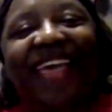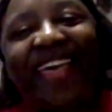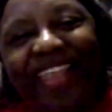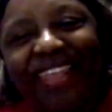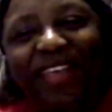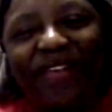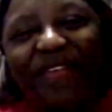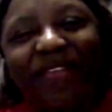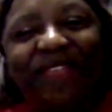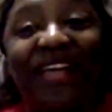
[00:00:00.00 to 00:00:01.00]

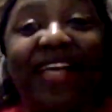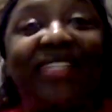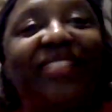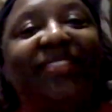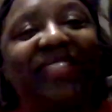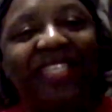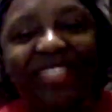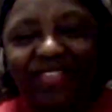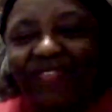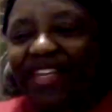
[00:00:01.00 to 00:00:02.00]
Hello,
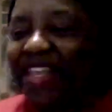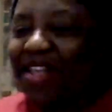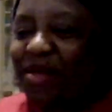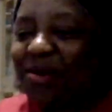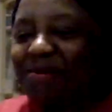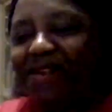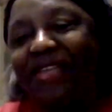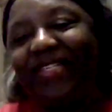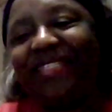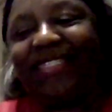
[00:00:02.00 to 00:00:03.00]
this video
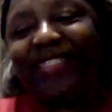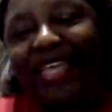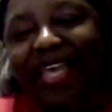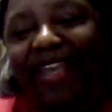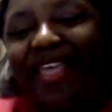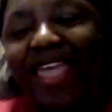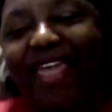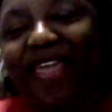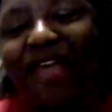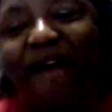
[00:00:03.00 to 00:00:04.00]
is not
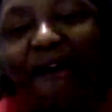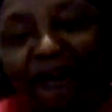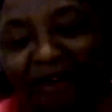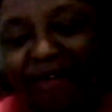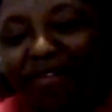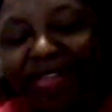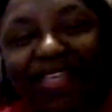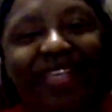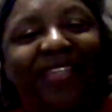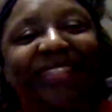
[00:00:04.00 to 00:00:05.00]
a haul.
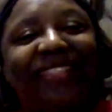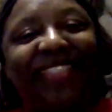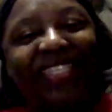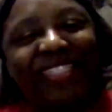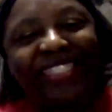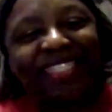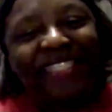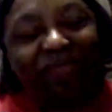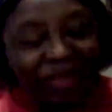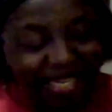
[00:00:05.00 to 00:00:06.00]
This
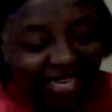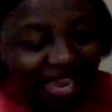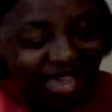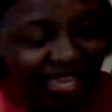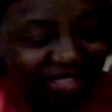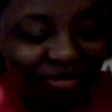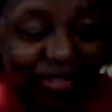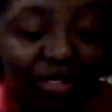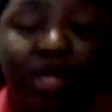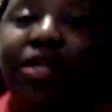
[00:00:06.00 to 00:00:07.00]
is me
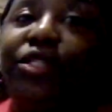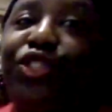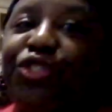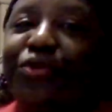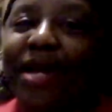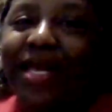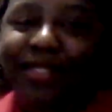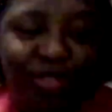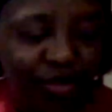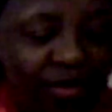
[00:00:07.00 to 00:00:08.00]
actually trying to do a